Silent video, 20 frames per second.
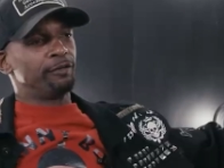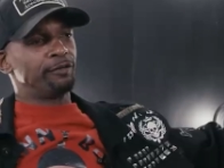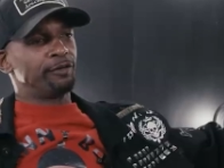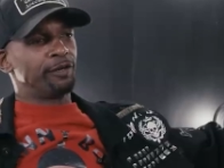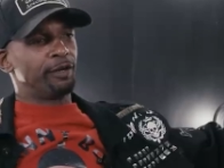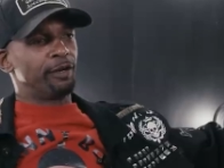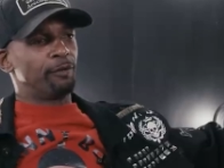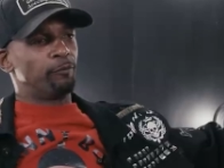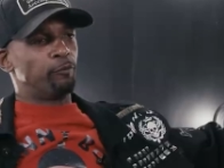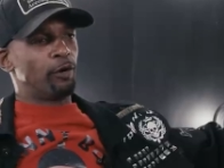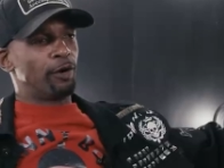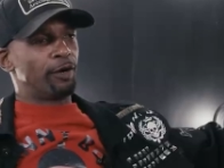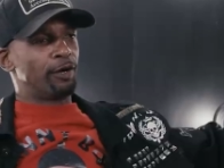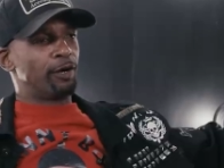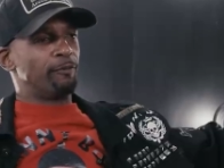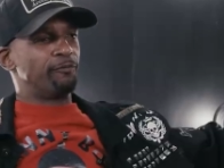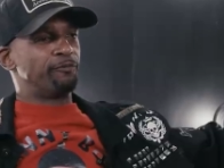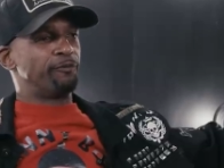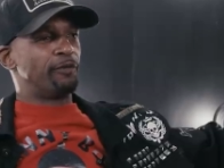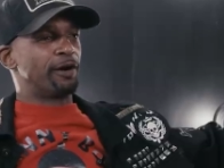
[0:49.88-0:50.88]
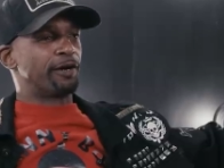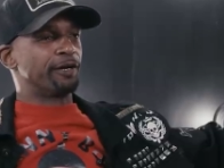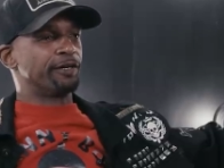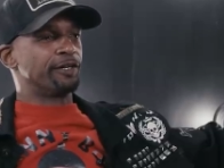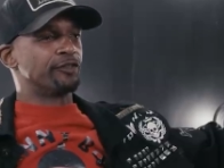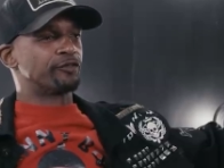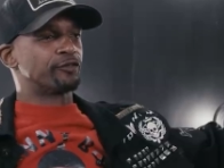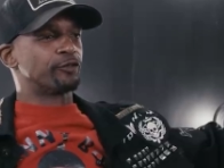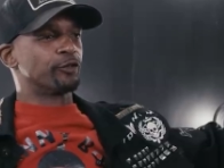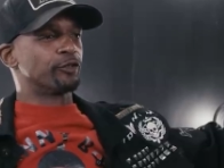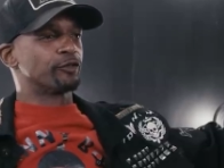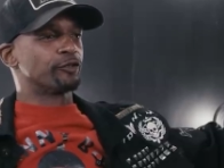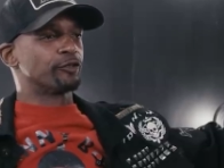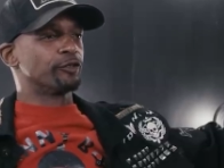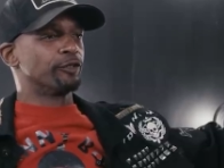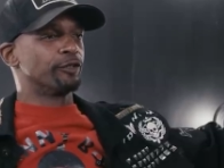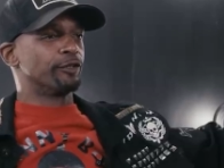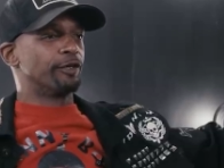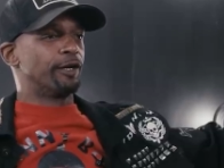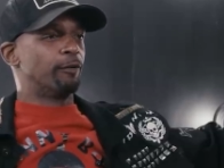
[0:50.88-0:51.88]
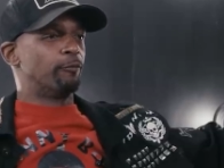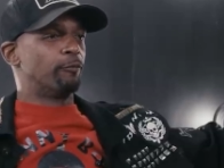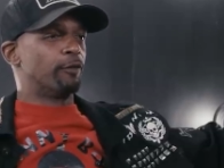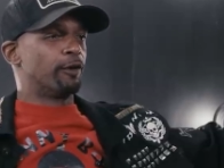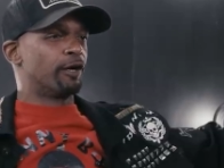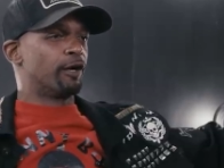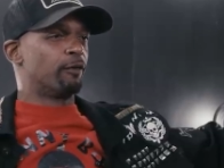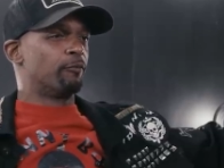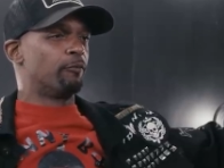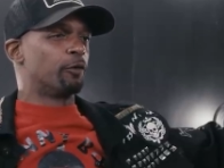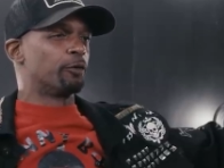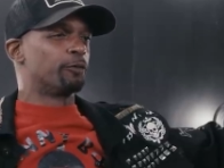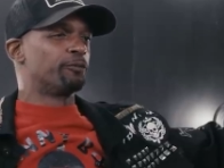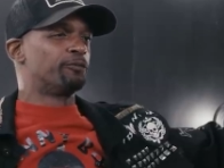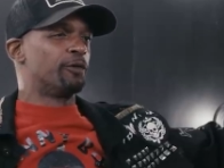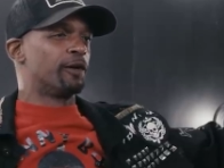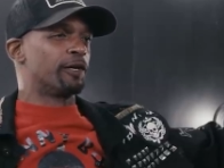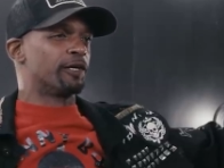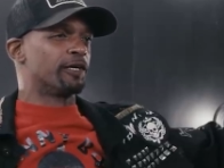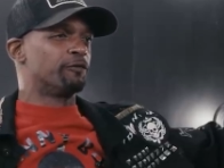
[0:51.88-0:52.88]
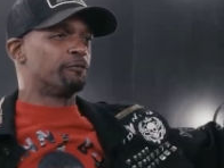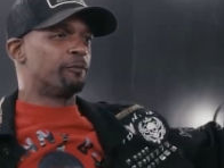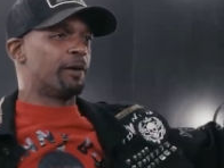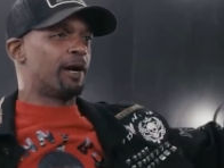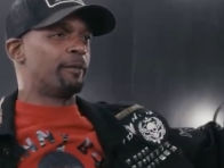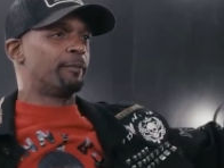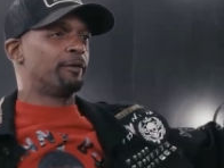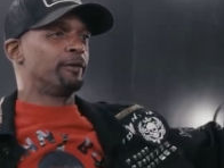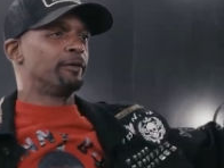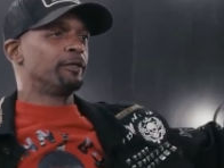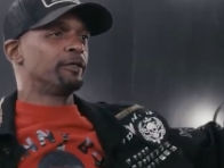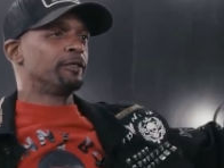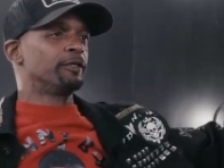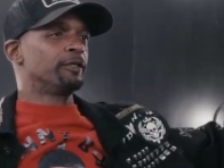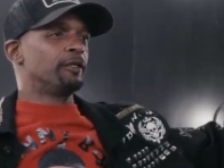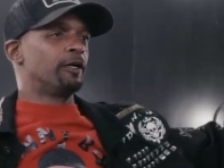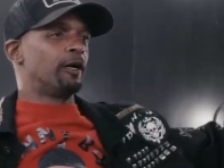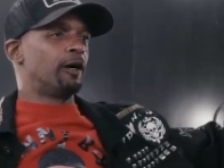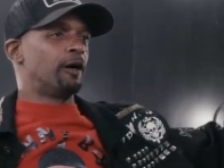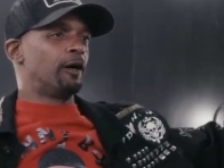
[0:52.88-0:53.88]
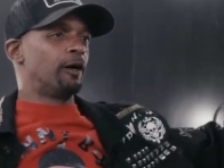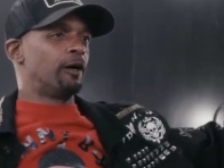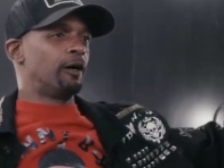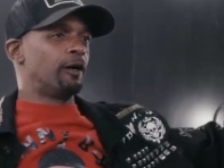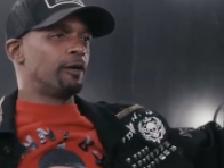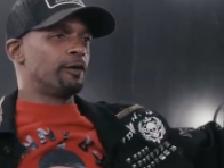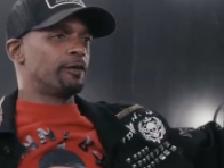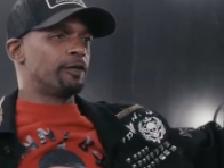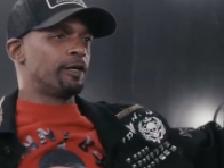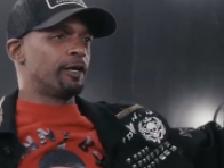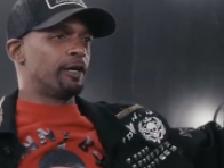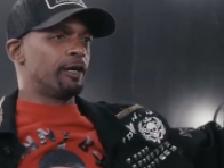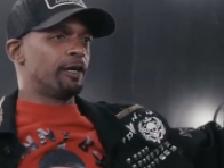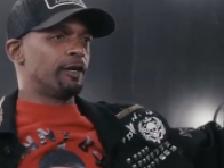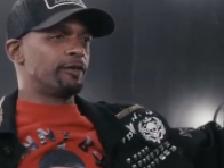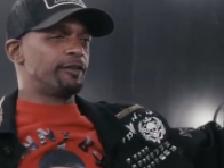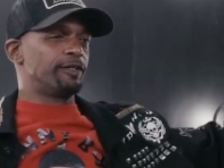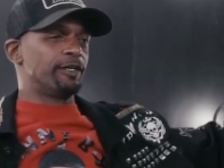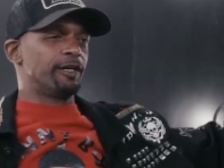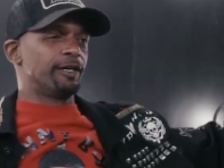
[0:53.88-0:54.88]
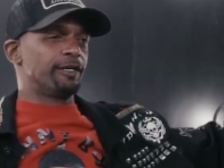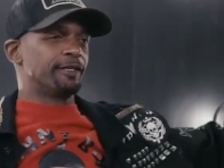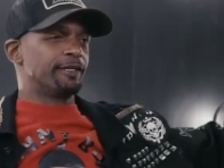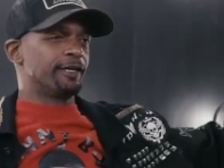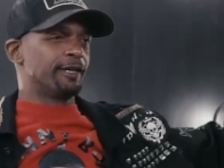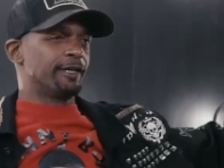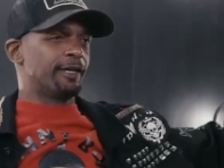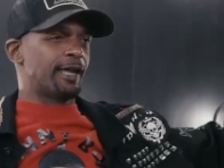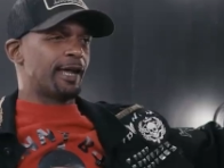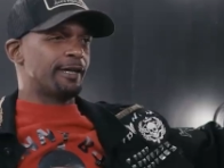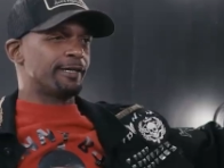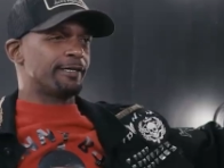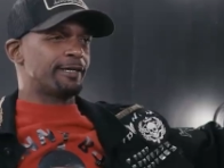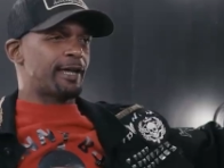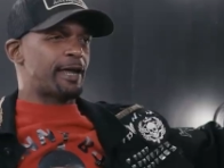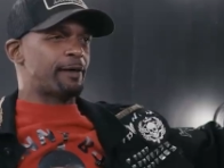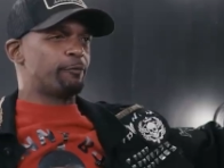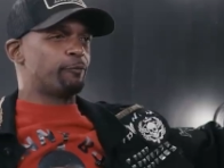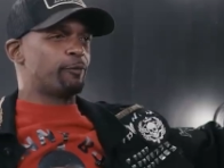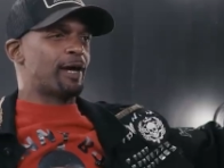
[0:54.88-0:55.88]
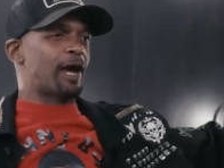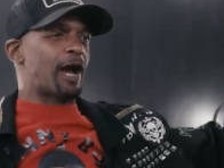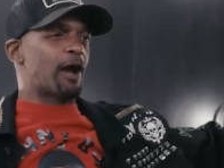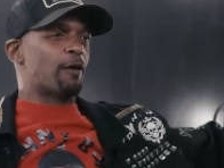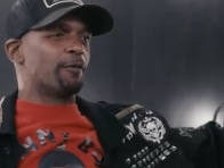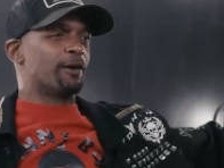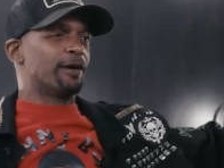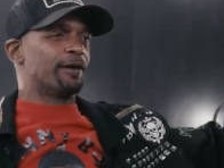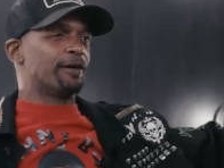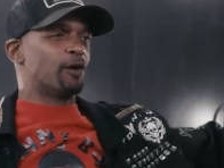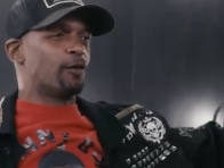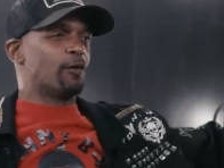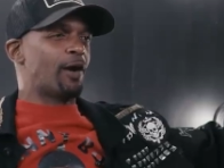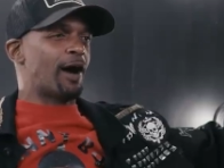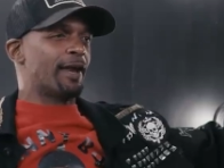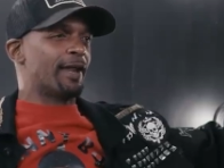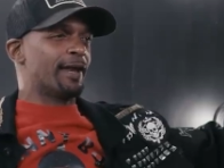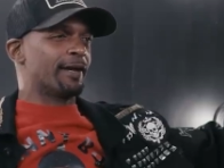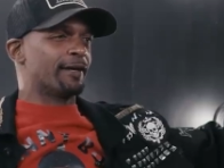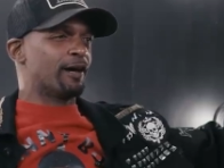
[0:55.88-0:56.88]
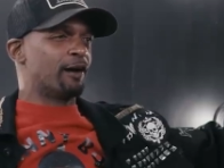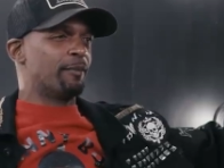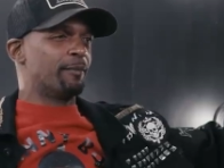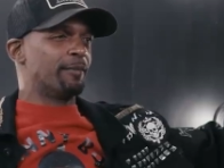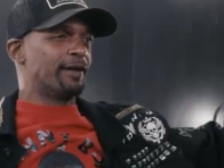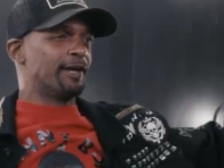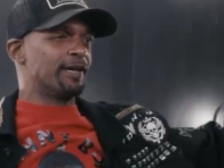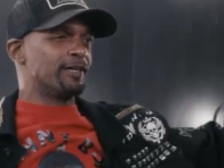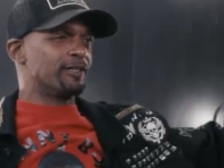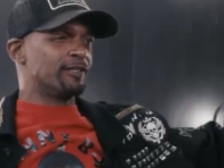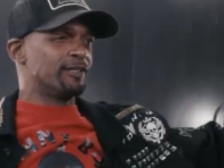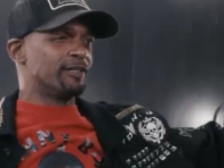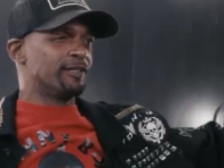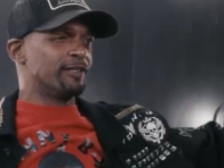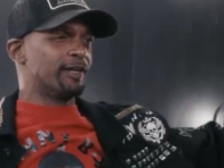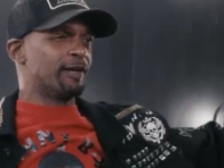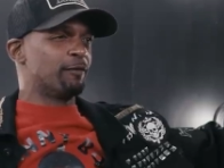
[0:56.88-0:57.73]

Yeah, one of them fucking his sister and one of them want to fuck his mama. Oh, uh, yeah, yeah, yeah. That they, we already know how that combination is.